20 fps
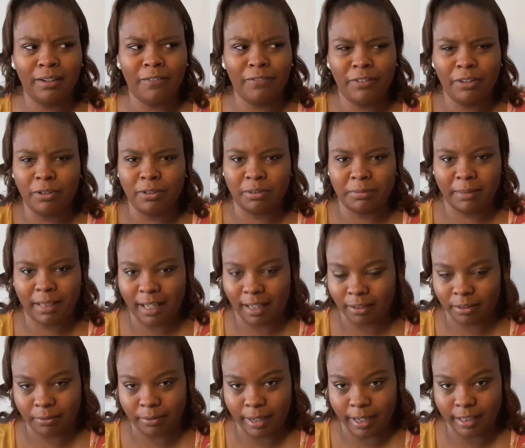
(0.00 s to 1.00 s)
feel some
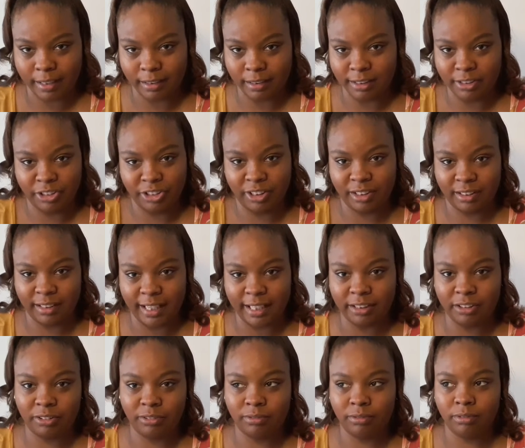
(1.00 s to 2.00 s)
kind of way. It's just
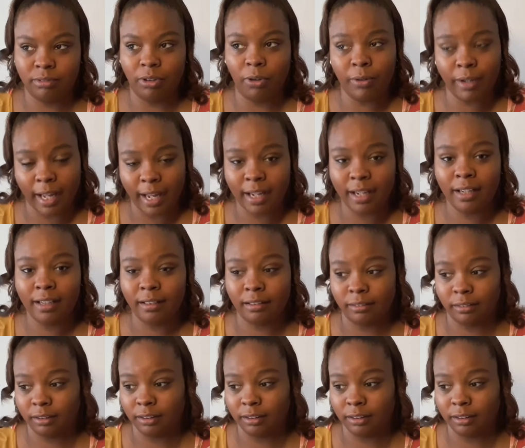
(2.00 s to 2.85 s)
that, okay,